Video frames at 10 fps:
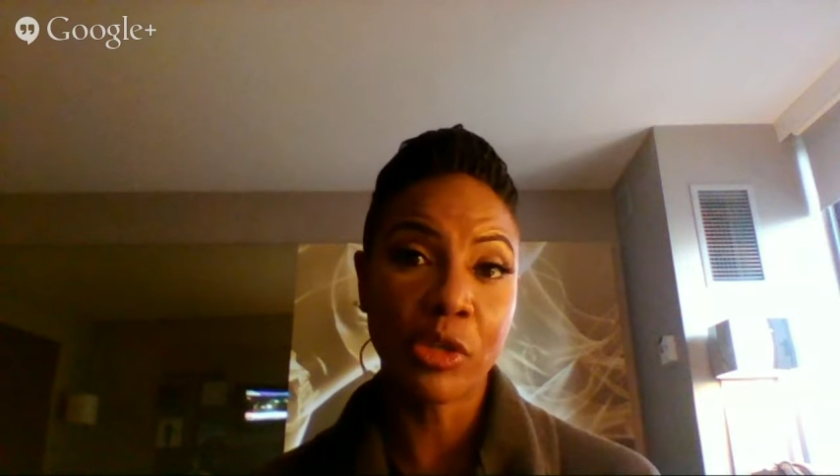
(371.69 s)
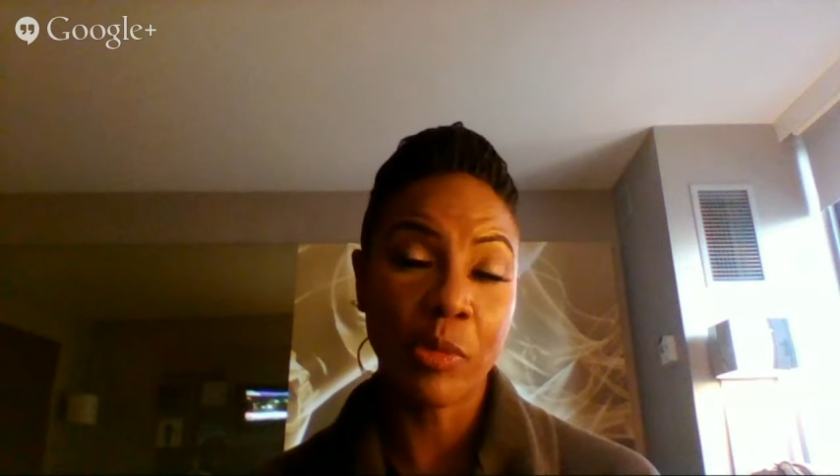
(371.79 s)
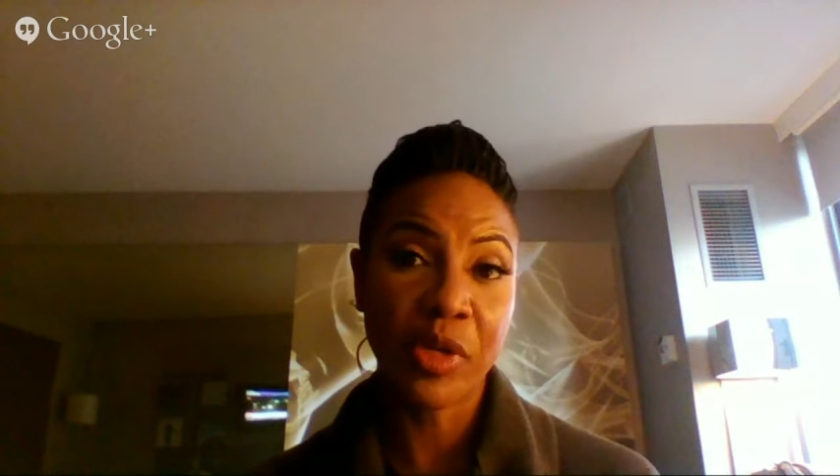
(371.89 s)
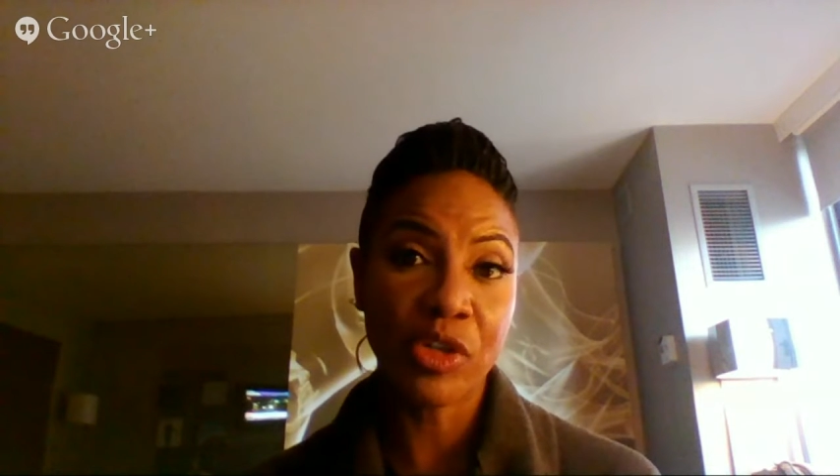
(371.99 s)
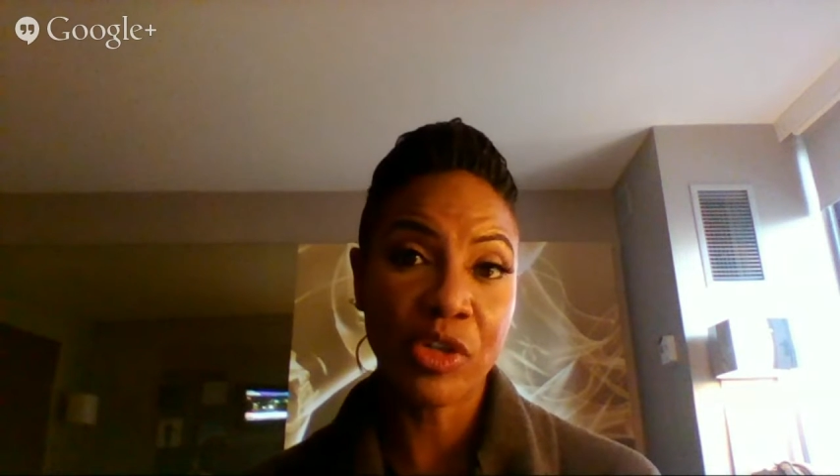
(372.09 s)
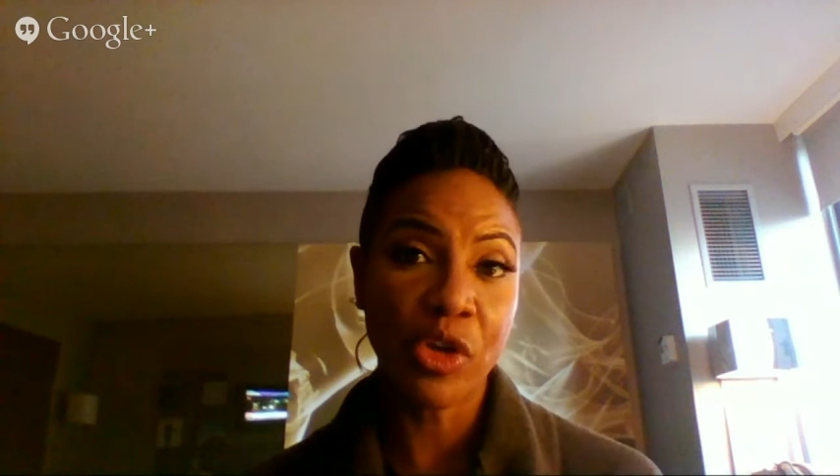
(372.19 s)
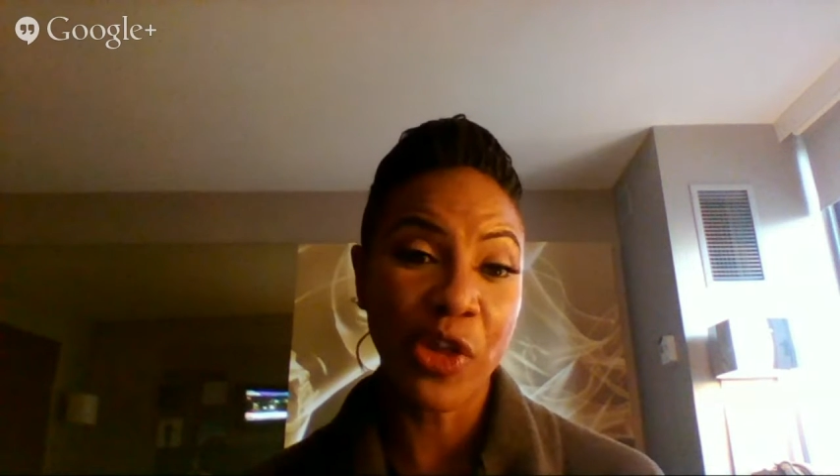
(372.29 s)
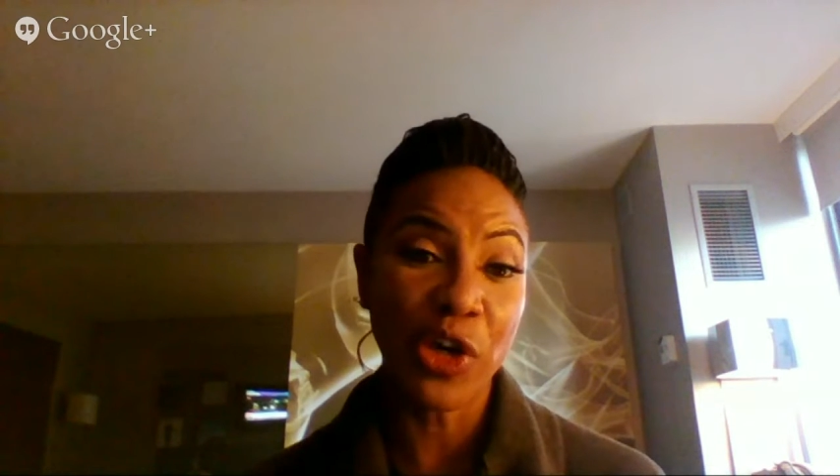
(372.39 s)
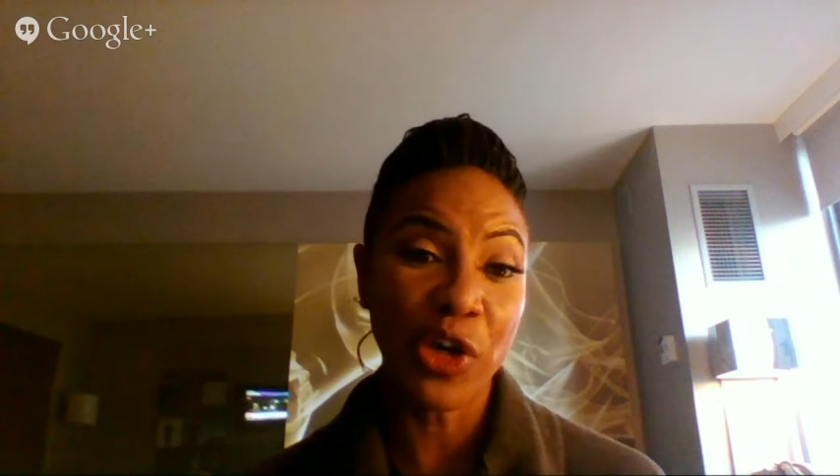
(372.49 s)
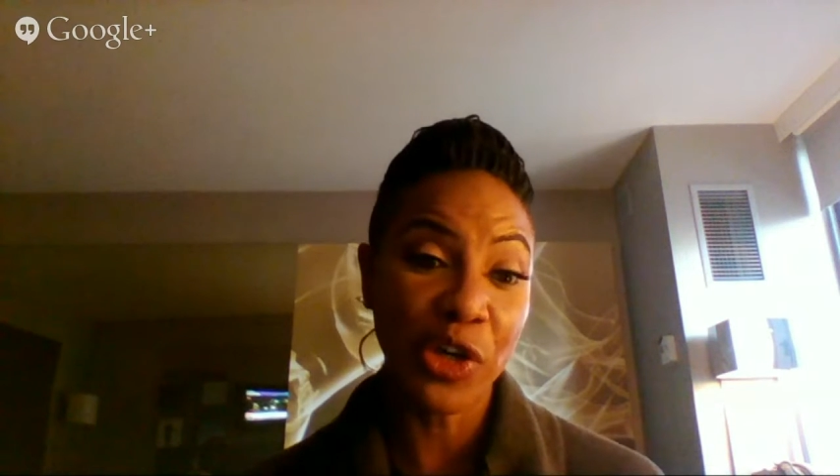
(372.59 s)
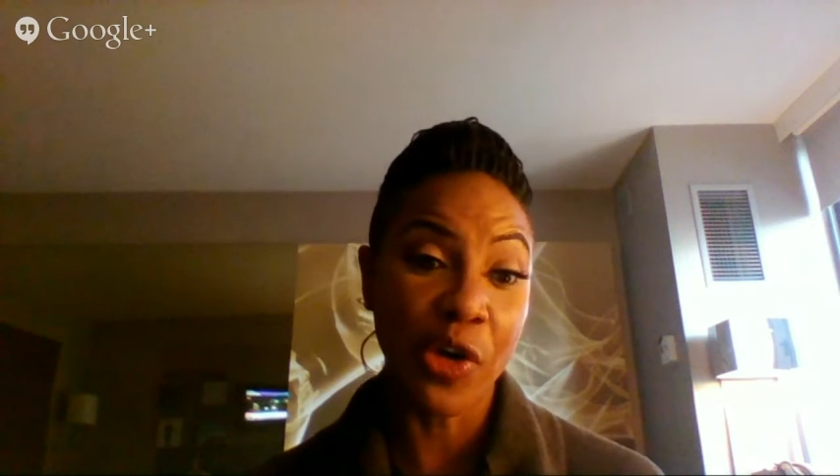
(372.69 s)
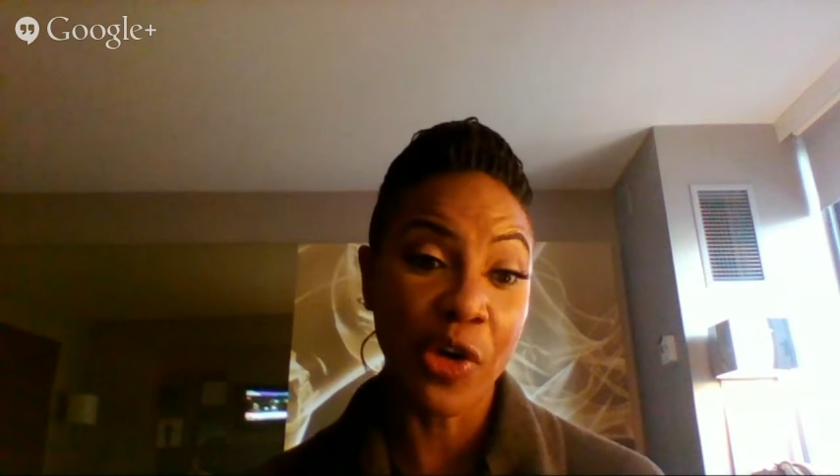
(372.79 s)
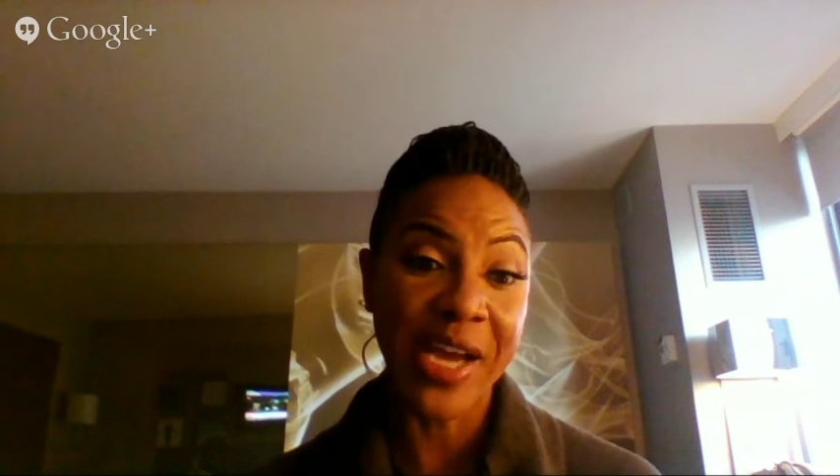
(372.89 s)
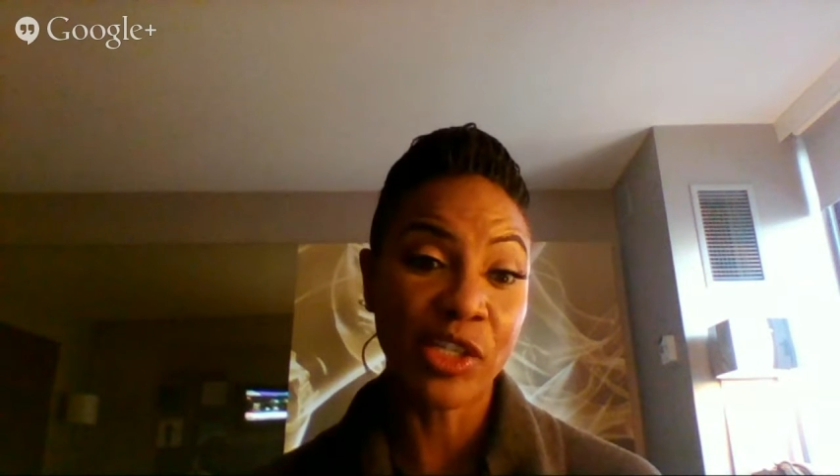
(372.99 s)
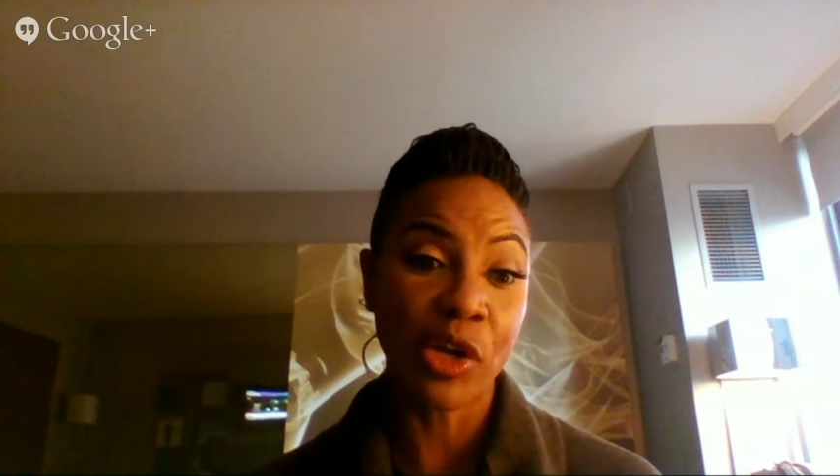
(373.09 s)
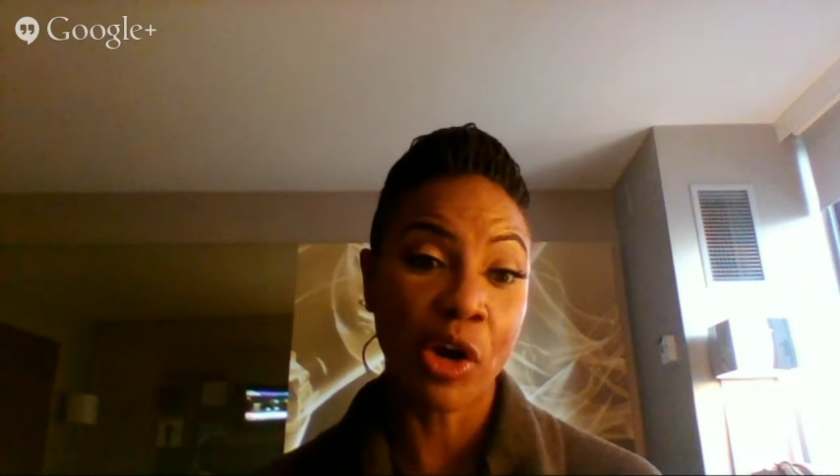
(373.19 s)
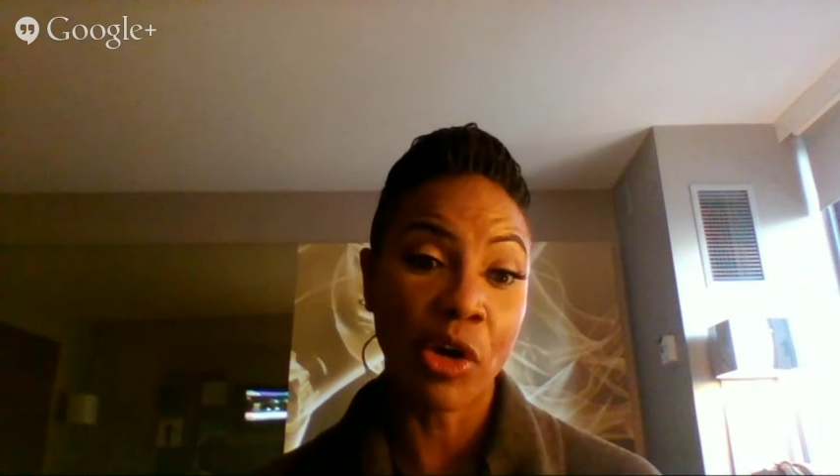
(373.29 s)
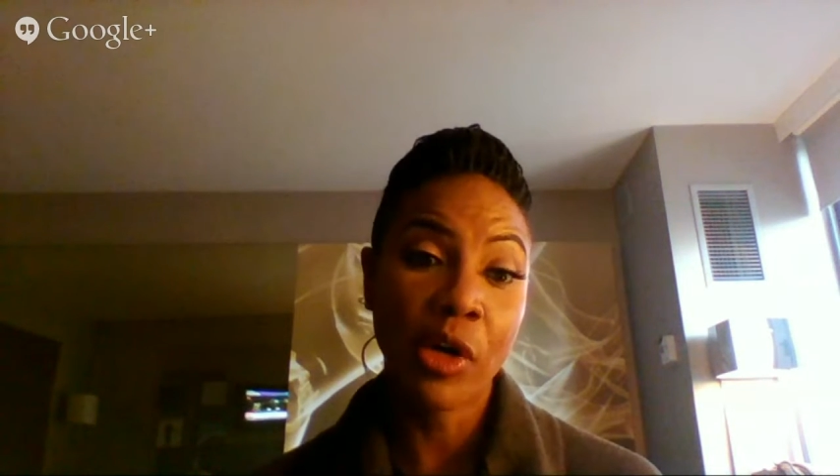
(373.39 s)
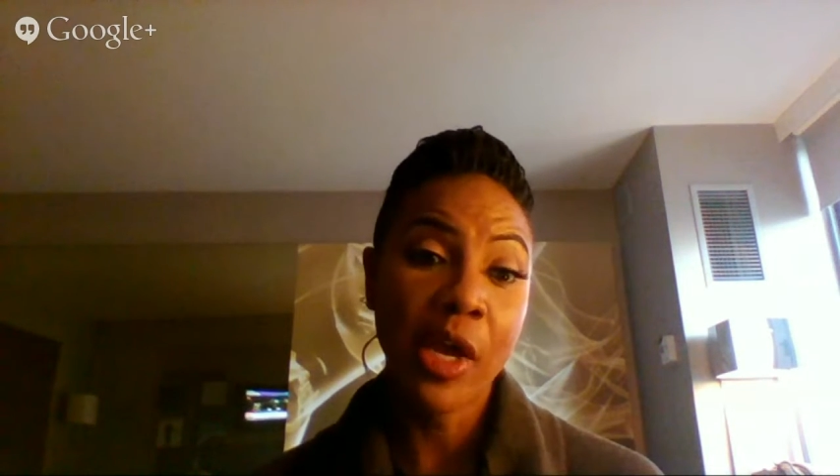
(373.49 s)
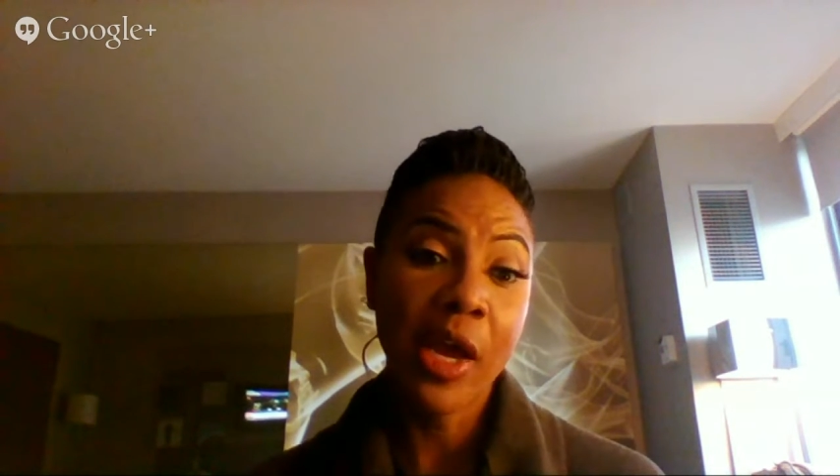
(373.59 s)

appears on the hook on that song.